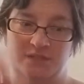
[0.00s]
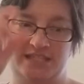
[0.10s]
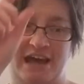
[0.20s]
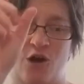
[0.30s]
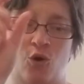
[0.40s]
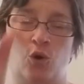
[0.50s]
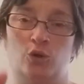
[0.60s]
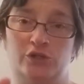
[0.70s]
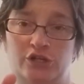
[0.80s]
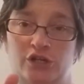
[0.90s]
towel
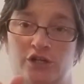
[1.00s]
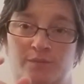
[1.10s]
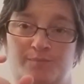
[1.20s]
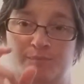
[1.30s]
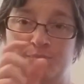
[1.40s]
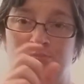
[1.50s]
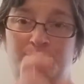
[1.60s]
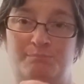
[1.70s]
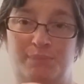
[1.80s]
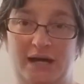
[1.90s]
holder
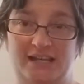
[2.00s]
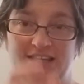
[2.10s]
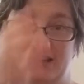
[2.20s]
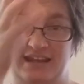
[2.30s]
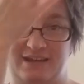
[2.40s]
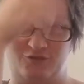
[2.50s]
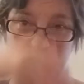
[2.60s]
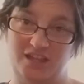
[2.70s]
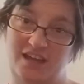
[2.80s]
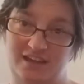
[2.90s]
button and
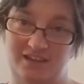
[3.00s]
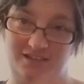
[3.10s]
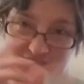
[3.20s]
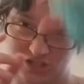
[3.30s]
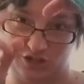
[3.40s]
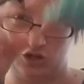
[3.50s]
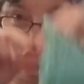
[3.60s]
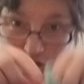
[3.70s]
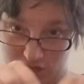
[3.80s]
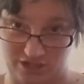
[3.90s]
everything to
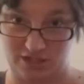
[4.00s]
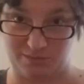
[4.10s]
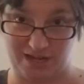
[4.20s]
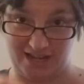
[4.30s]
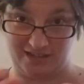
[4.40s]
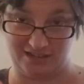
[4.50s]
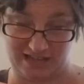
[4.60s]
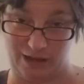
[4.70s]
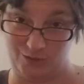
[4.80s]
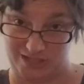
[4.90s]
hook on to my
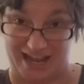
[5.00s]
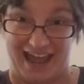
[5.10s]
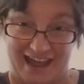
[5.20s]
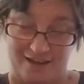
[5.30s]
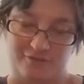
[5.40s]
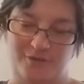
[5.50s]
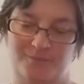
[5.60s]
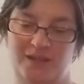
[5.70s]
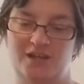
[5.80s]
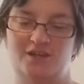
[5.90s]
towels I have.
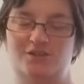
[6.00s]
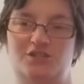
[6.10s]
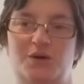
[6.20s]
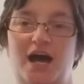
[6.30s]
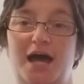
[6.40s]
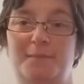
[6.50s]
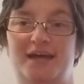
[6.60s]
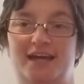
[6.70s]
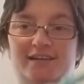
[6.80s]
So I made